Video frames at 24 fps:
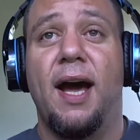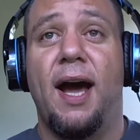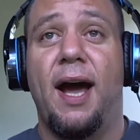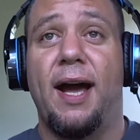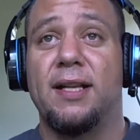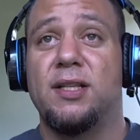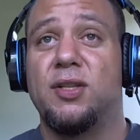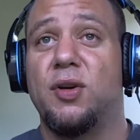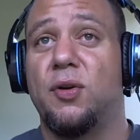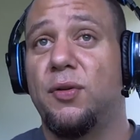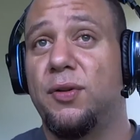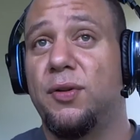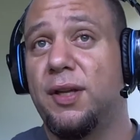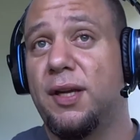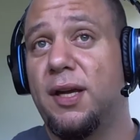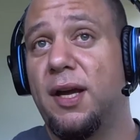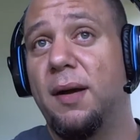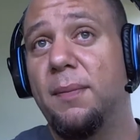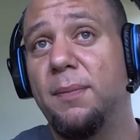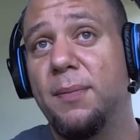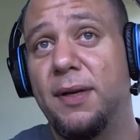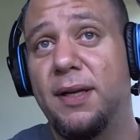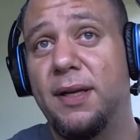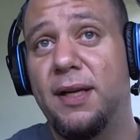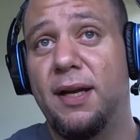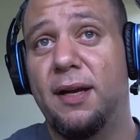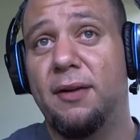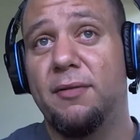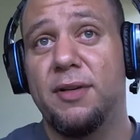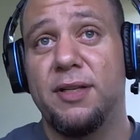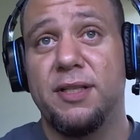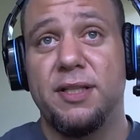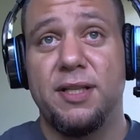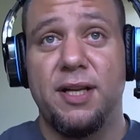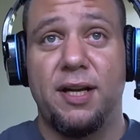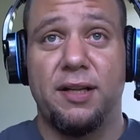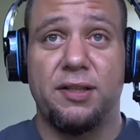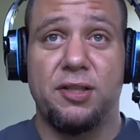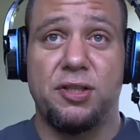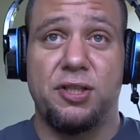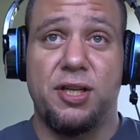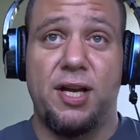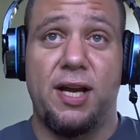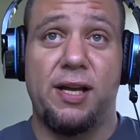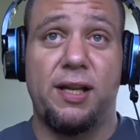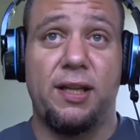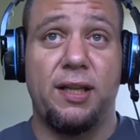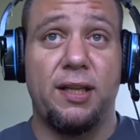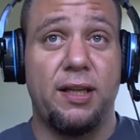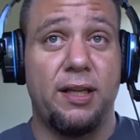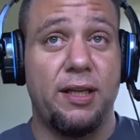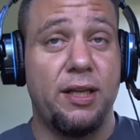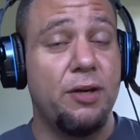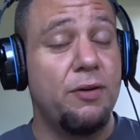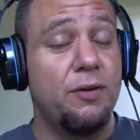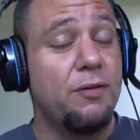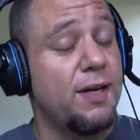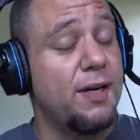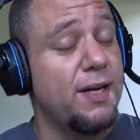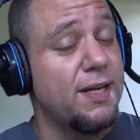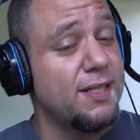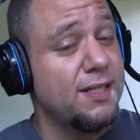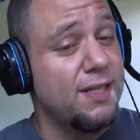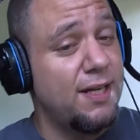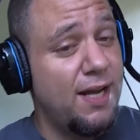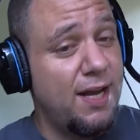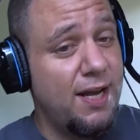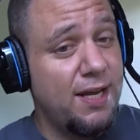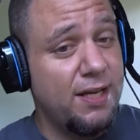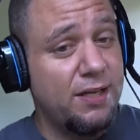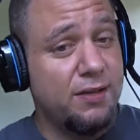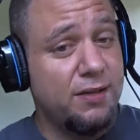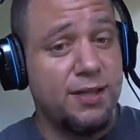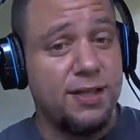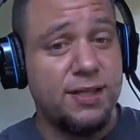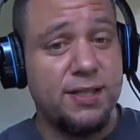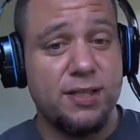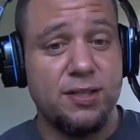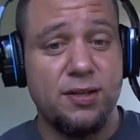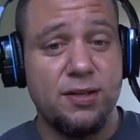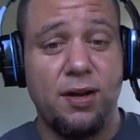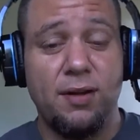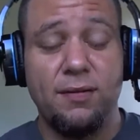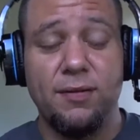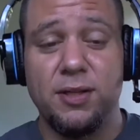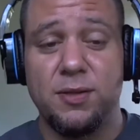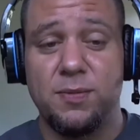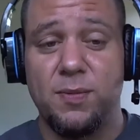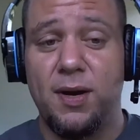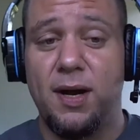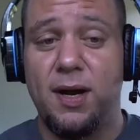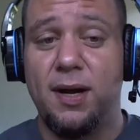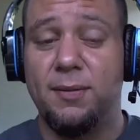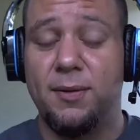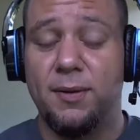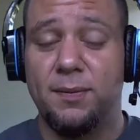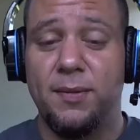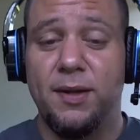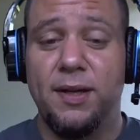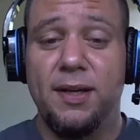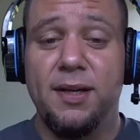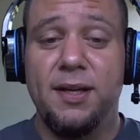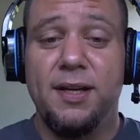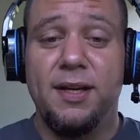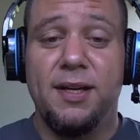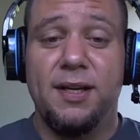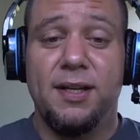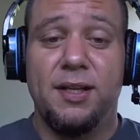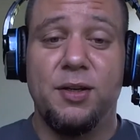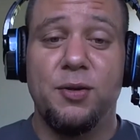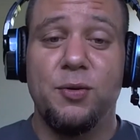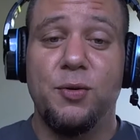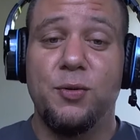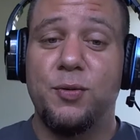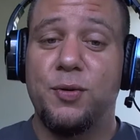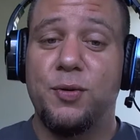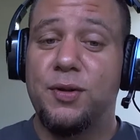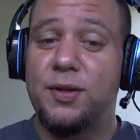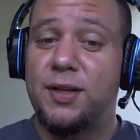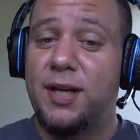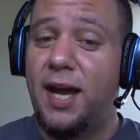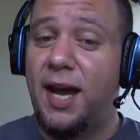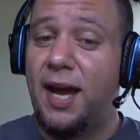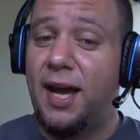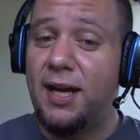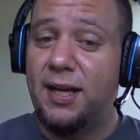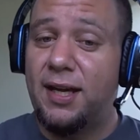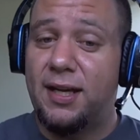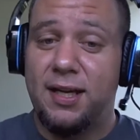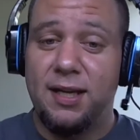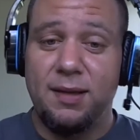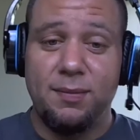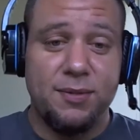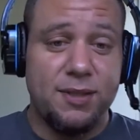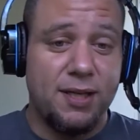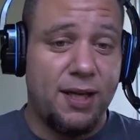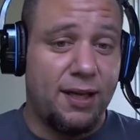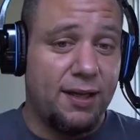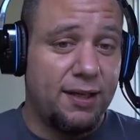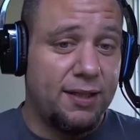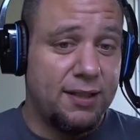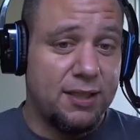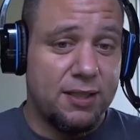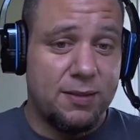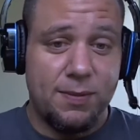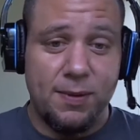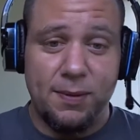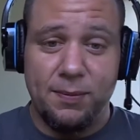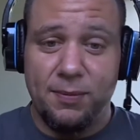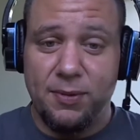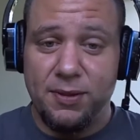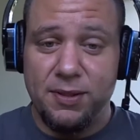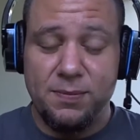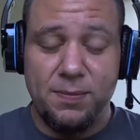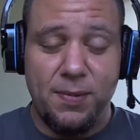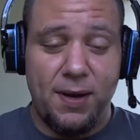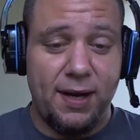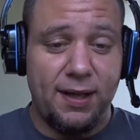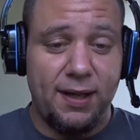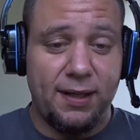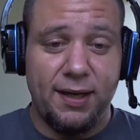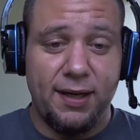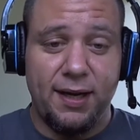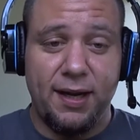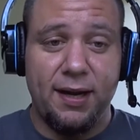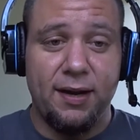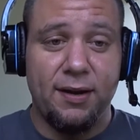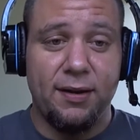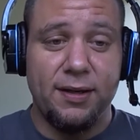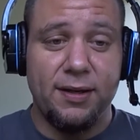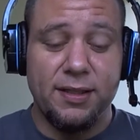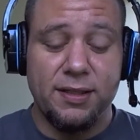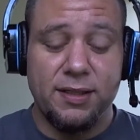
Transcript: I told the company, I reached out to Shally Liu and I said, hey, you need to solve this problem. You can't keep telling these people it's pilot error.